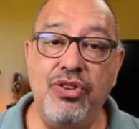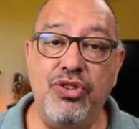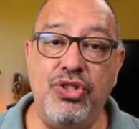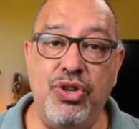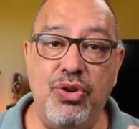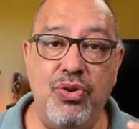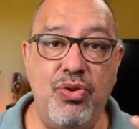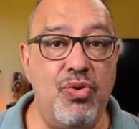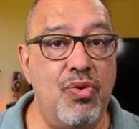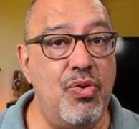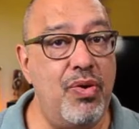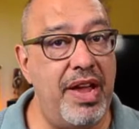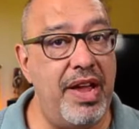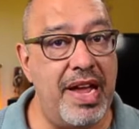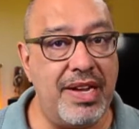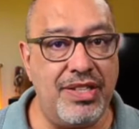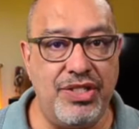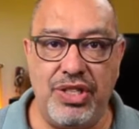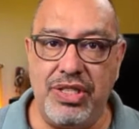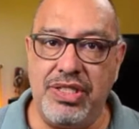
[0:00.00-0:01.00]
To
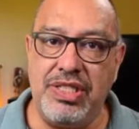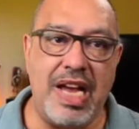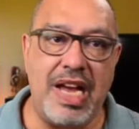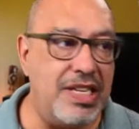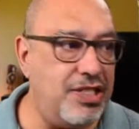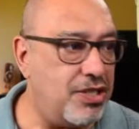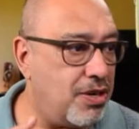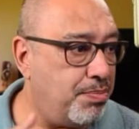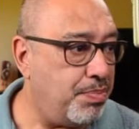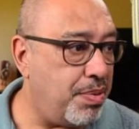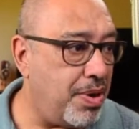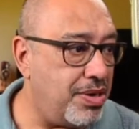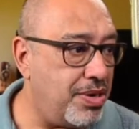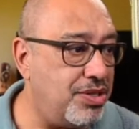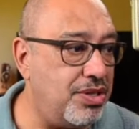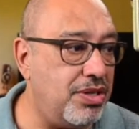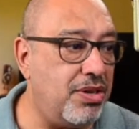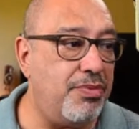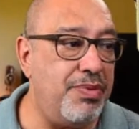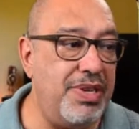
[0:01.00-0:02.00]
exercise our
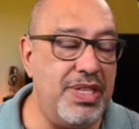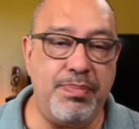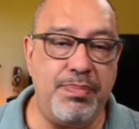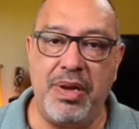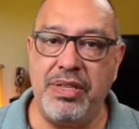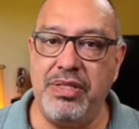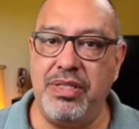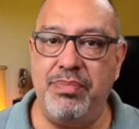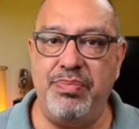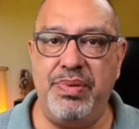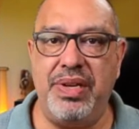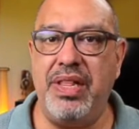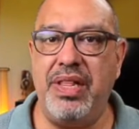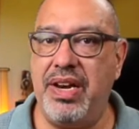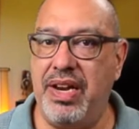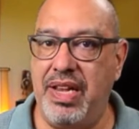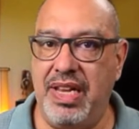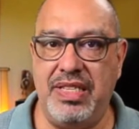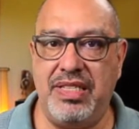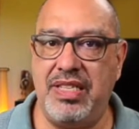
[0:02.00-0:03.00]
personal
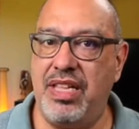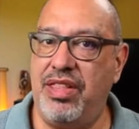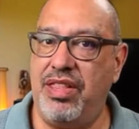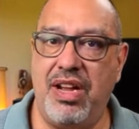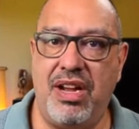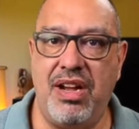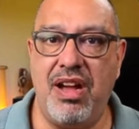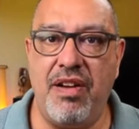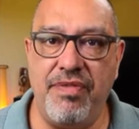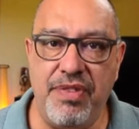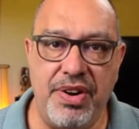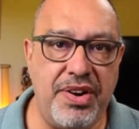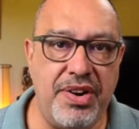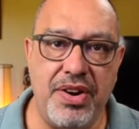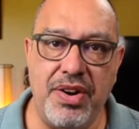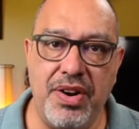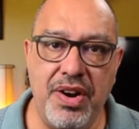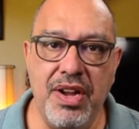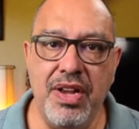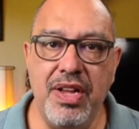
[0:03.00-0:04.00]
responsibility. He said the
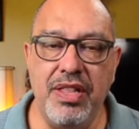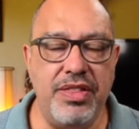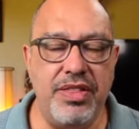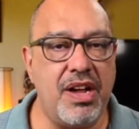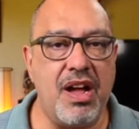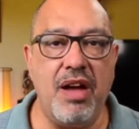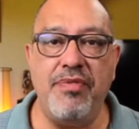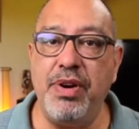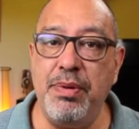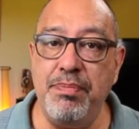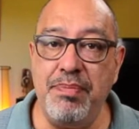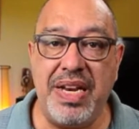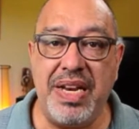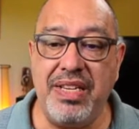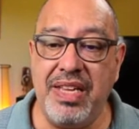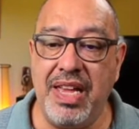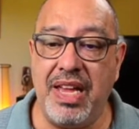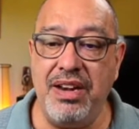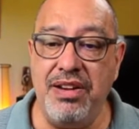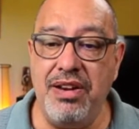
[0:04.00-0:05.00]

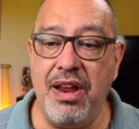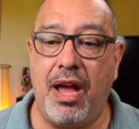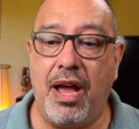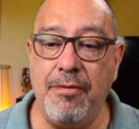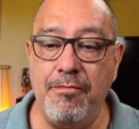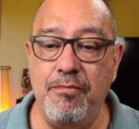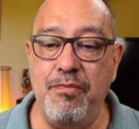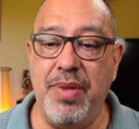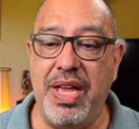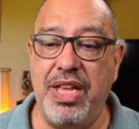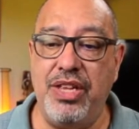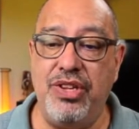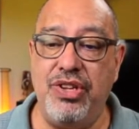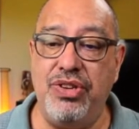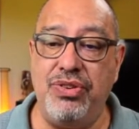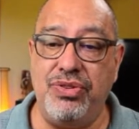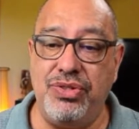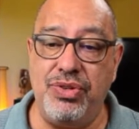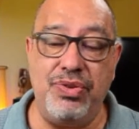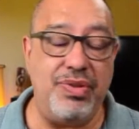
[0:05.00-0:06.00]
government cannot make
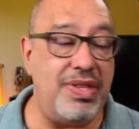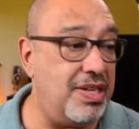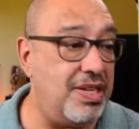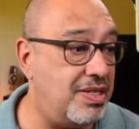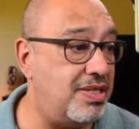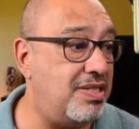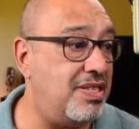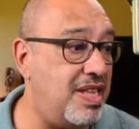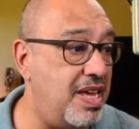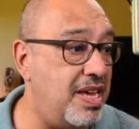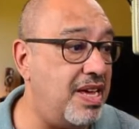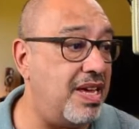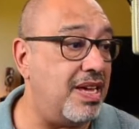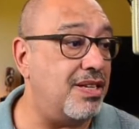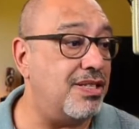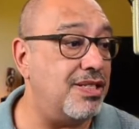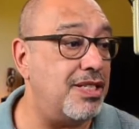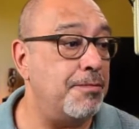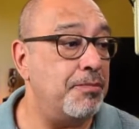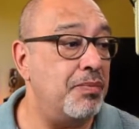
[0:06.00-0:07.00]
you do these
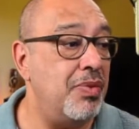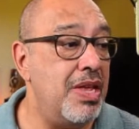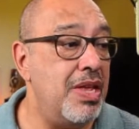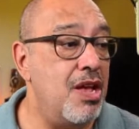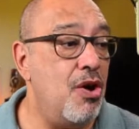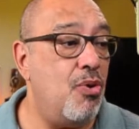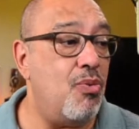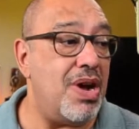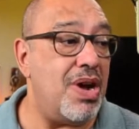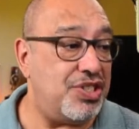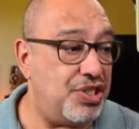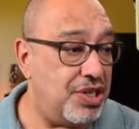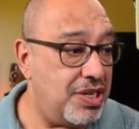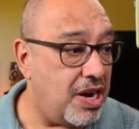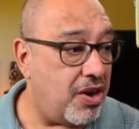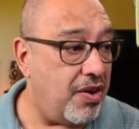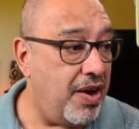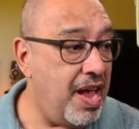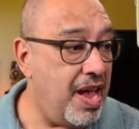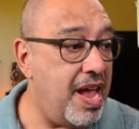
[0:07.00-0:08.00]
things. Washing
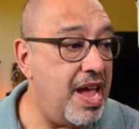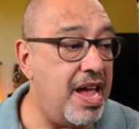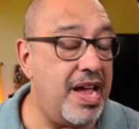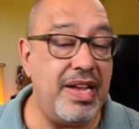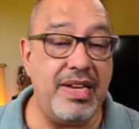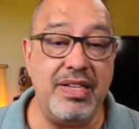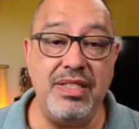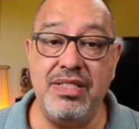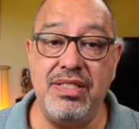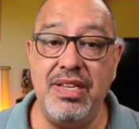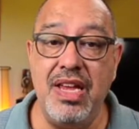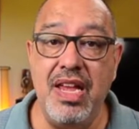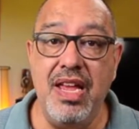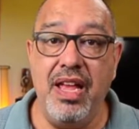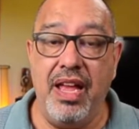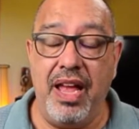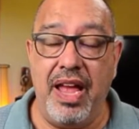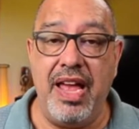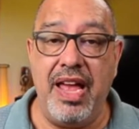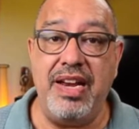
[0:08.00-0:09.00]
our hands
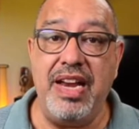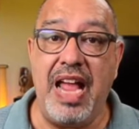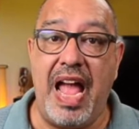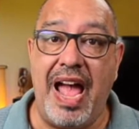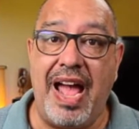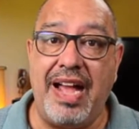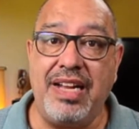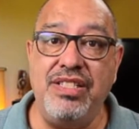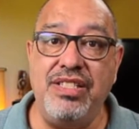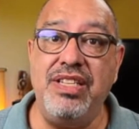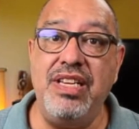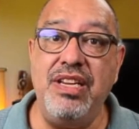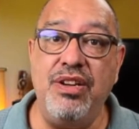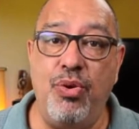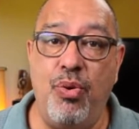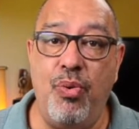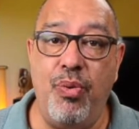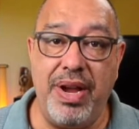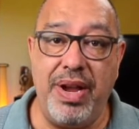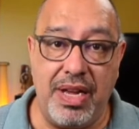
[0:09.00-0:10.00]
and acting
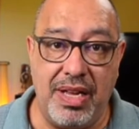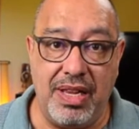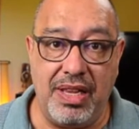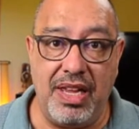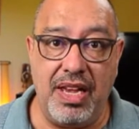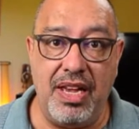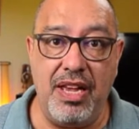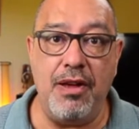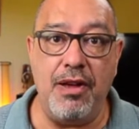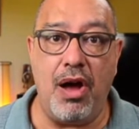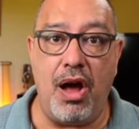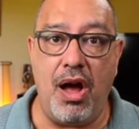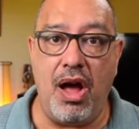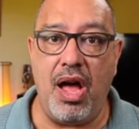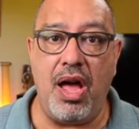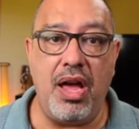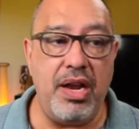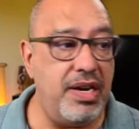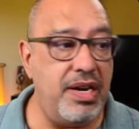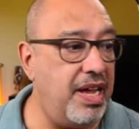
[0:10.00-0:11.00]
quickly
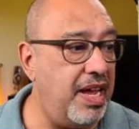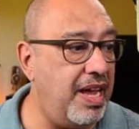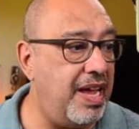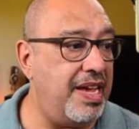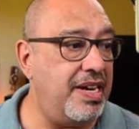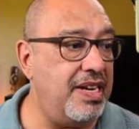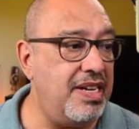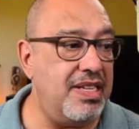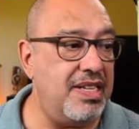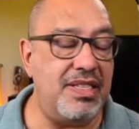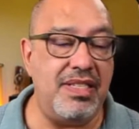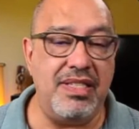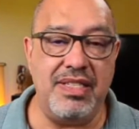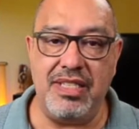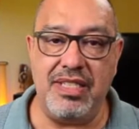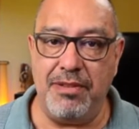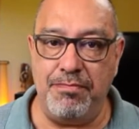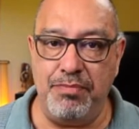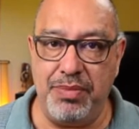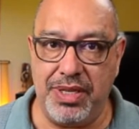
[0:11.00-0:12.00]
on any
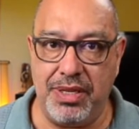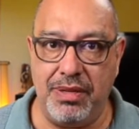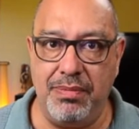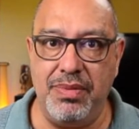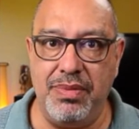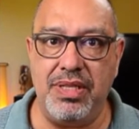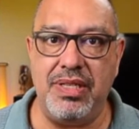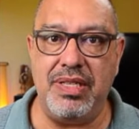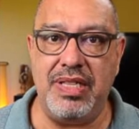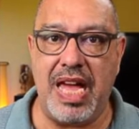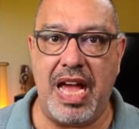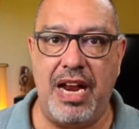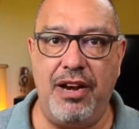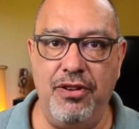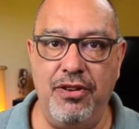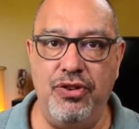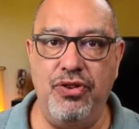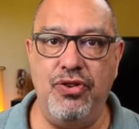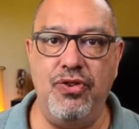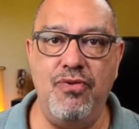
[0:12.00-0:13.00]
symptoms that
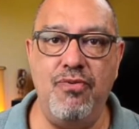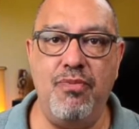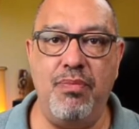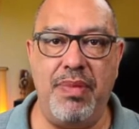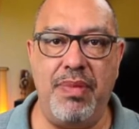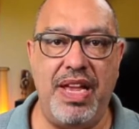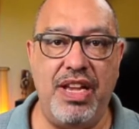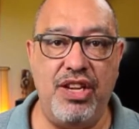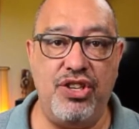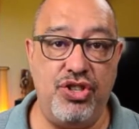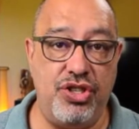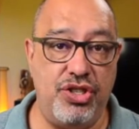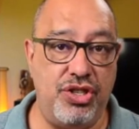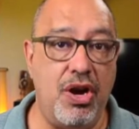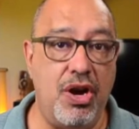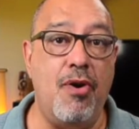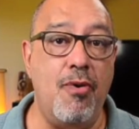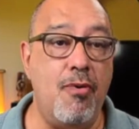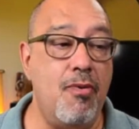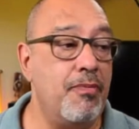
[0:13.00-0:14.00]
you may
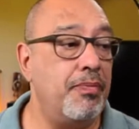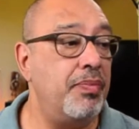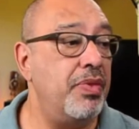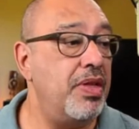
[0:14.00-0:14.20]
show.